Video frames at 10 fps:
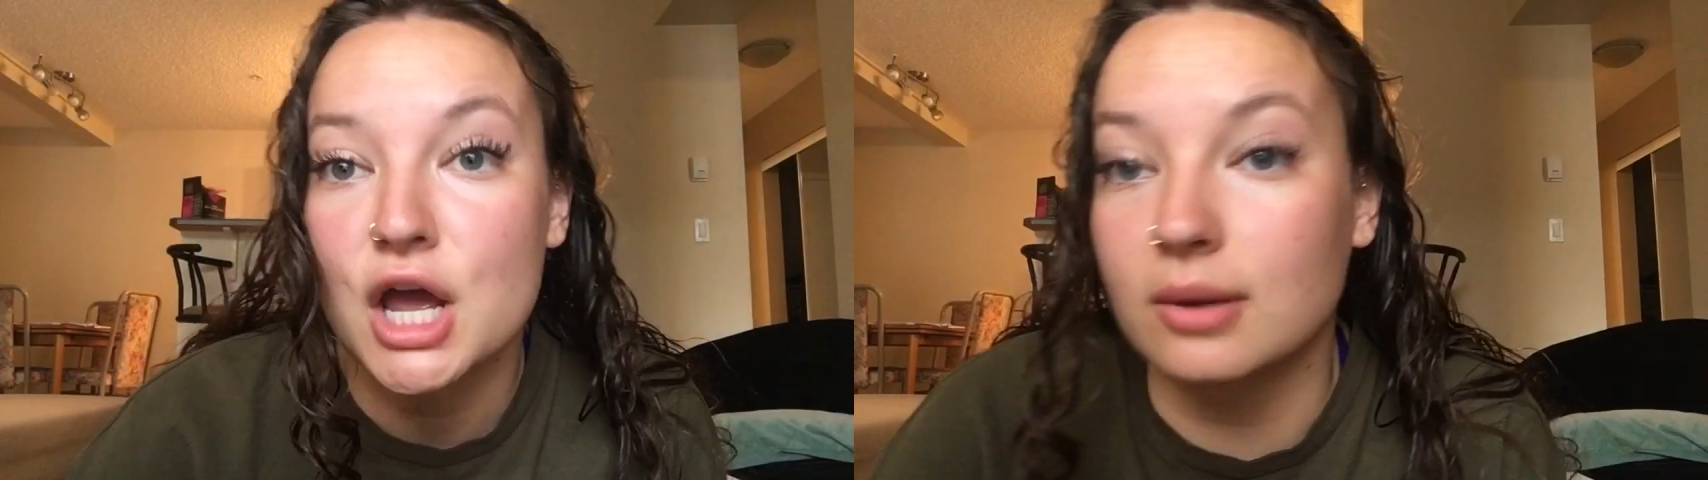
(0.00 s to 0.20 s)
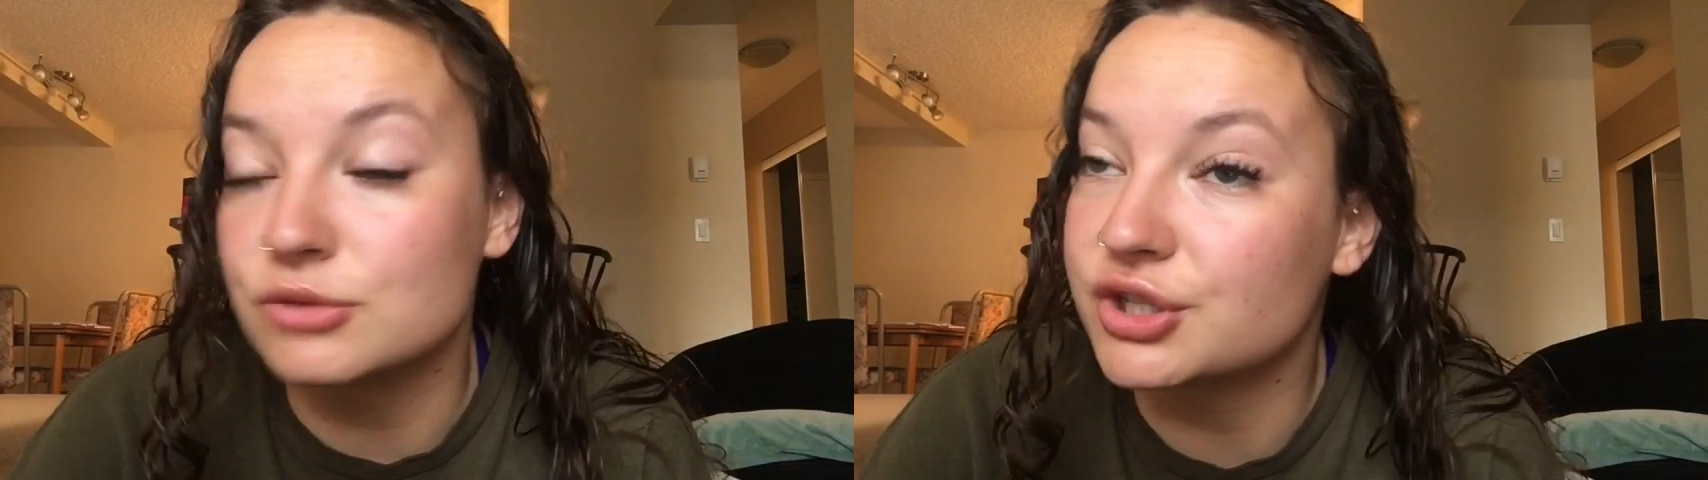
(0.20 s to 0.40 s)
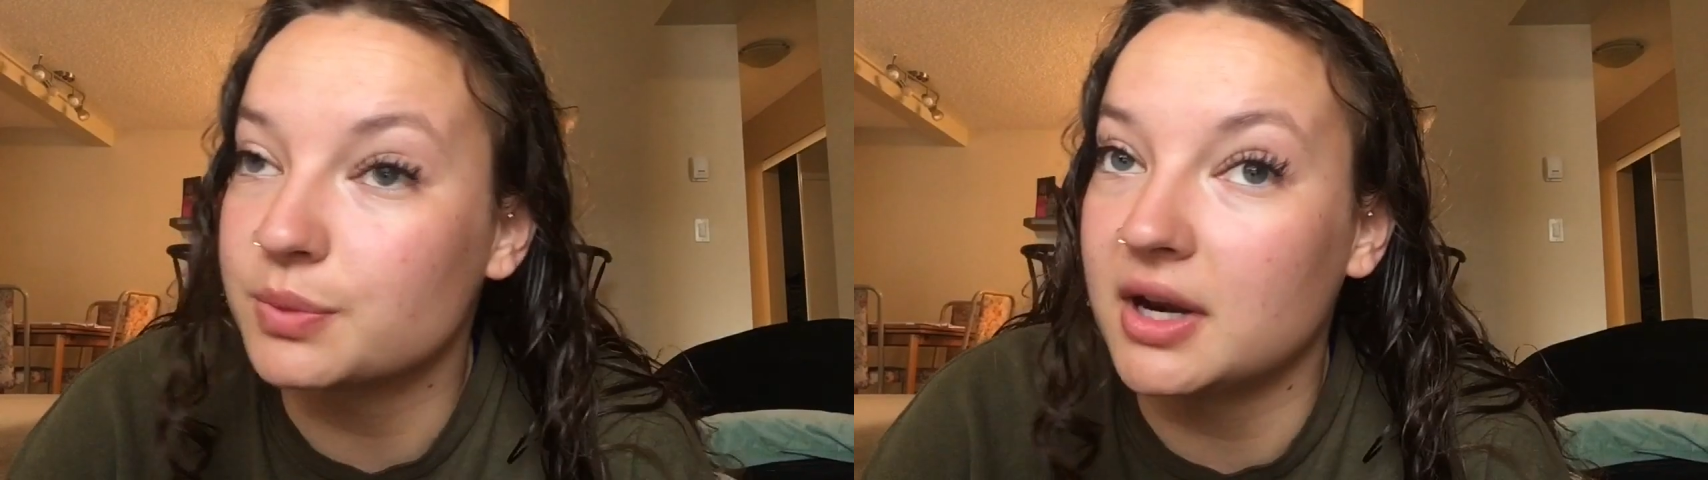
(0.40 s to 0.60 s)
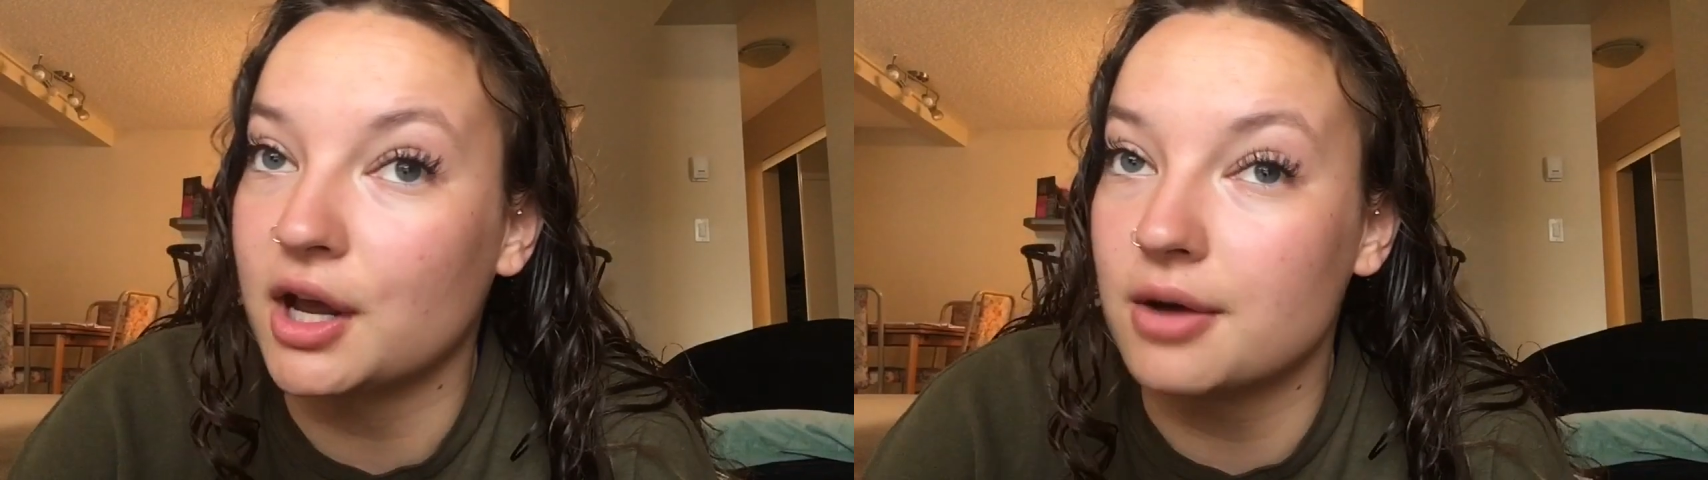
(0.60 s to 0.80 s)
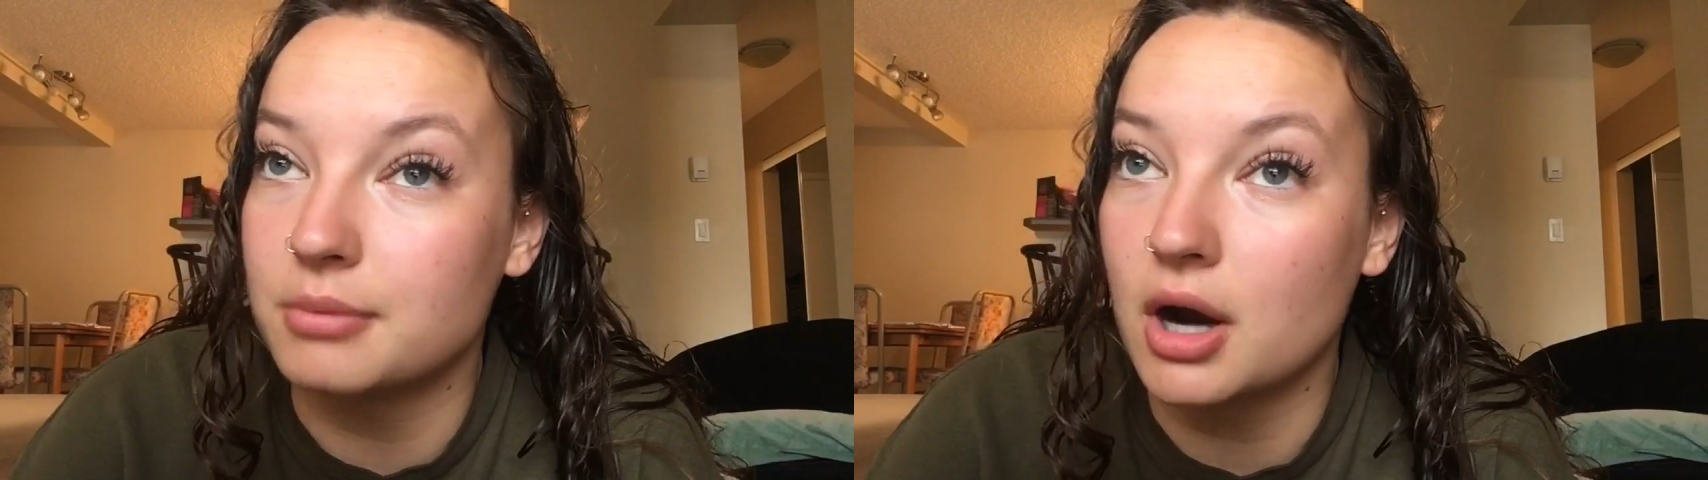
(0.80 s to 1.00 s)
so I'm just
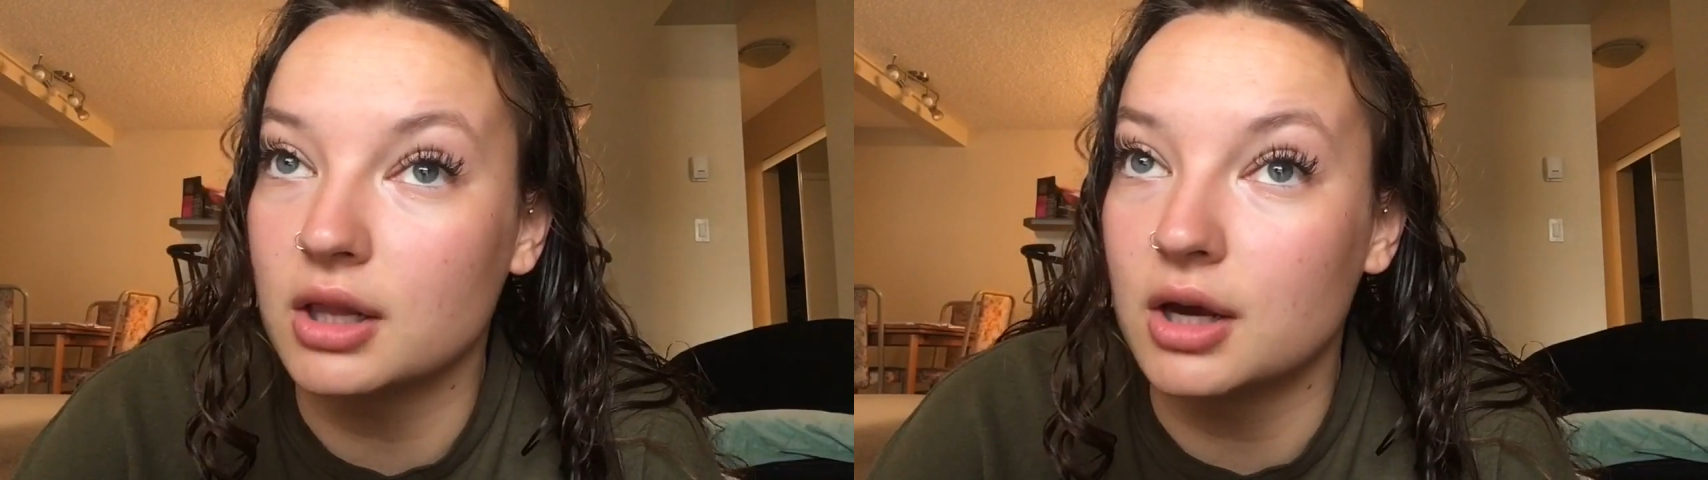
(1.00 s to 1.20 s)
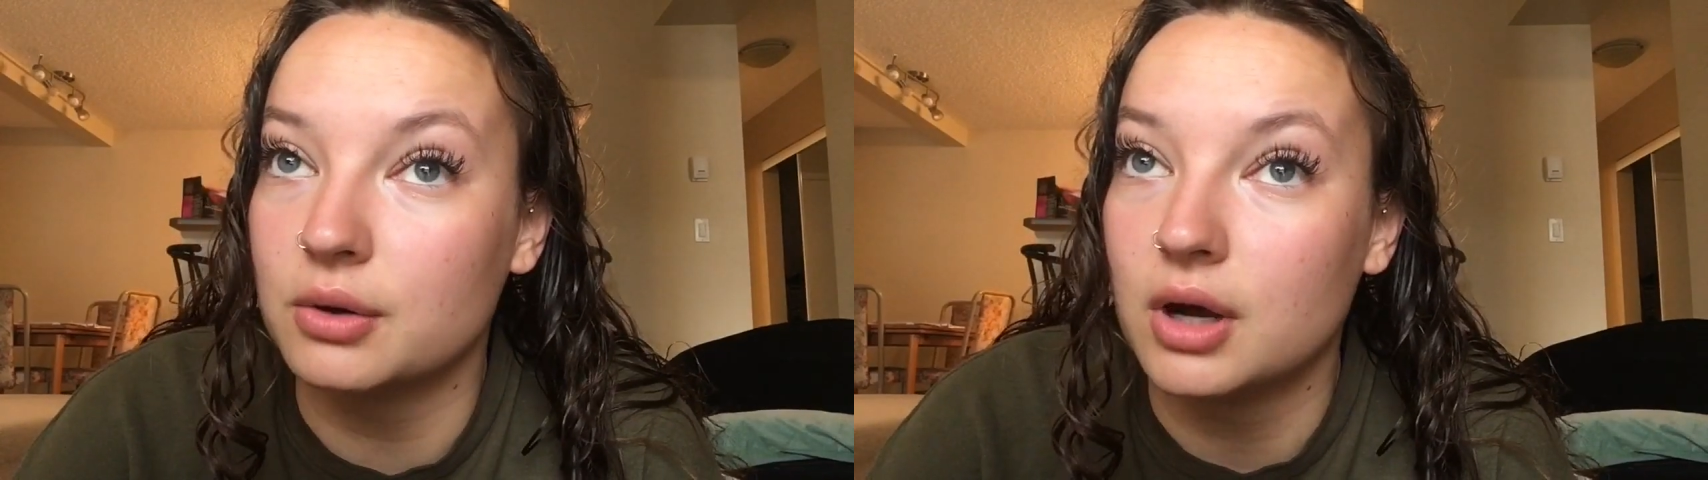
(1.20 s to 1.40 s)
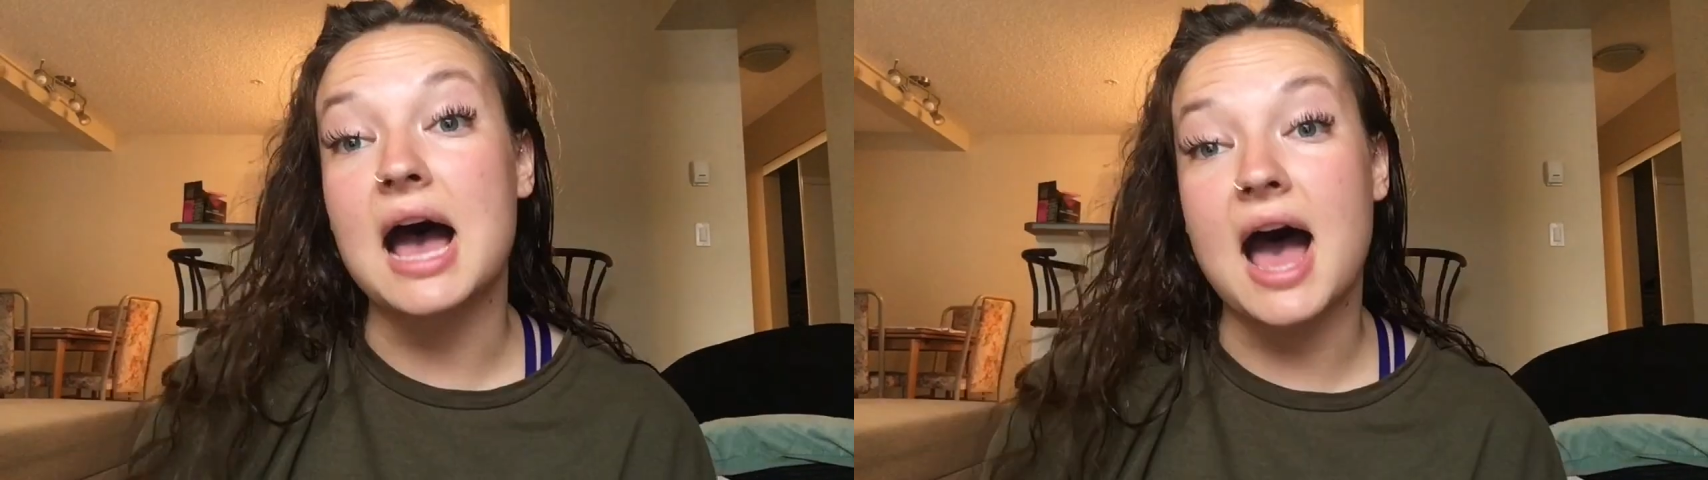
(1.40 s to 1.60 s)
waiting on Marlo.